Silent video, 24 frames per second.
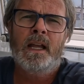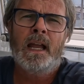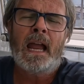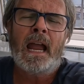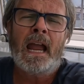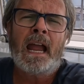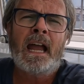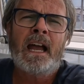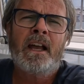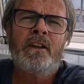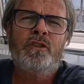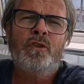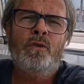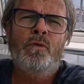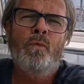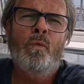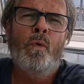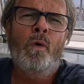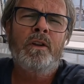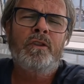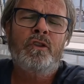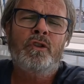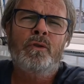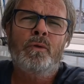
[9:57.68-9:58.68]
ask
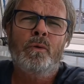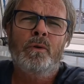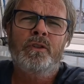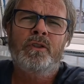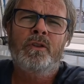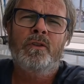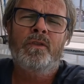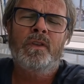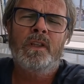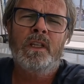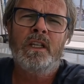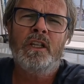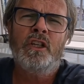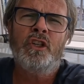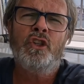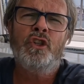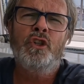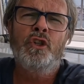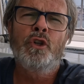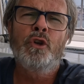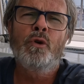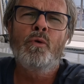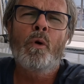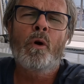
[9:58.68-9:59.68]
what sorts of things
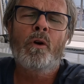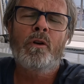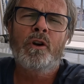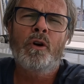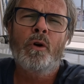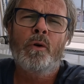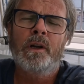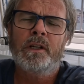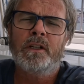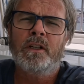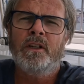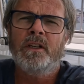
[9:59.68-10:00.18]
you are going